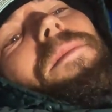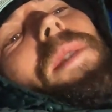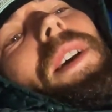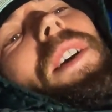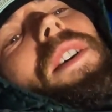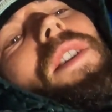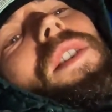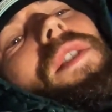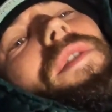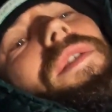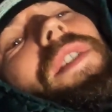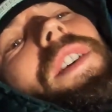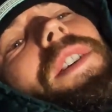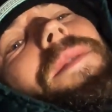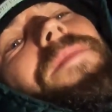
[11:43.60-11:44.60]
make a
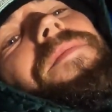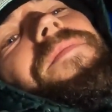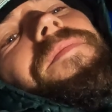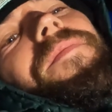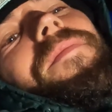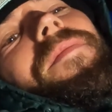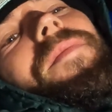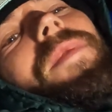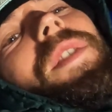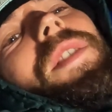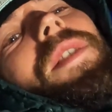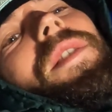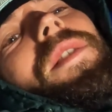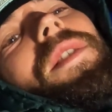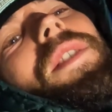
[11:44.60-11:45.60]
coffee,
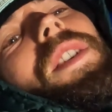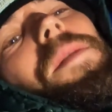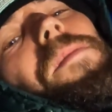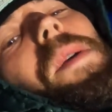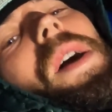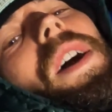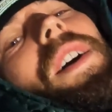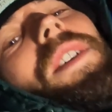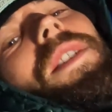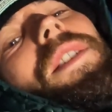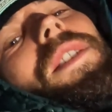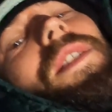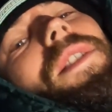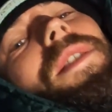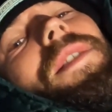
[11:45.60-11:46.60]
get
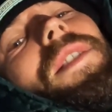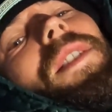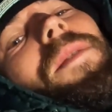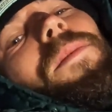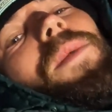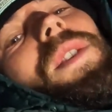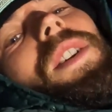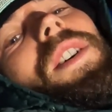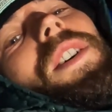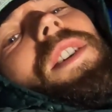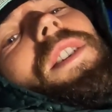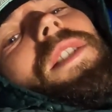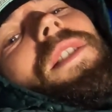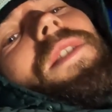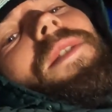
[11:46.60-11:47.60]
packed, and we'll
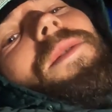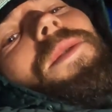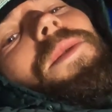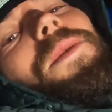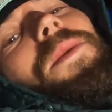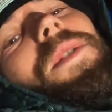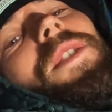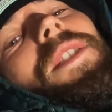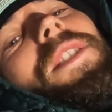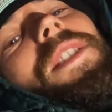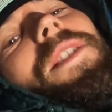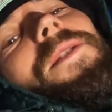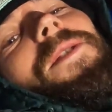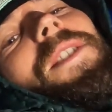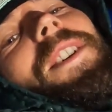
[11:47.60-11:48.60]
watch the
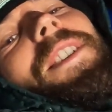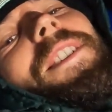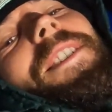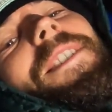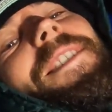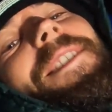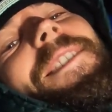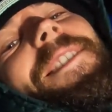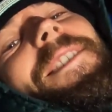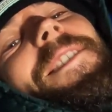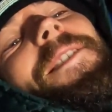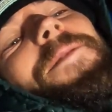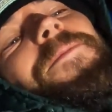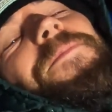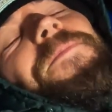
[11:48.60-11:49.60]
sunrise.
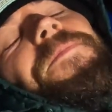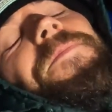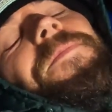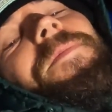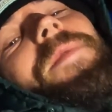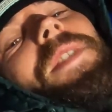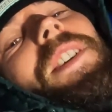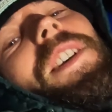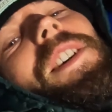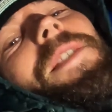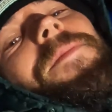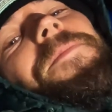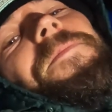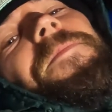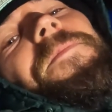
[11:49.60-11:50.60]
So
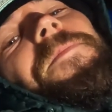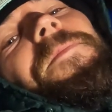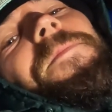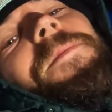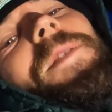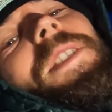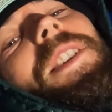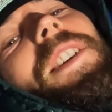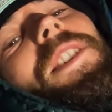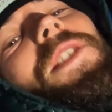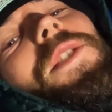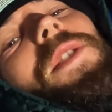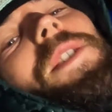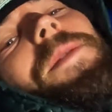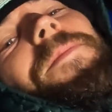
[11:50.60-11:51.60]
yeah, let's get
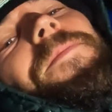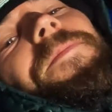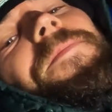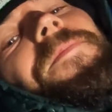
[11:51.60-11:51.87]
to it.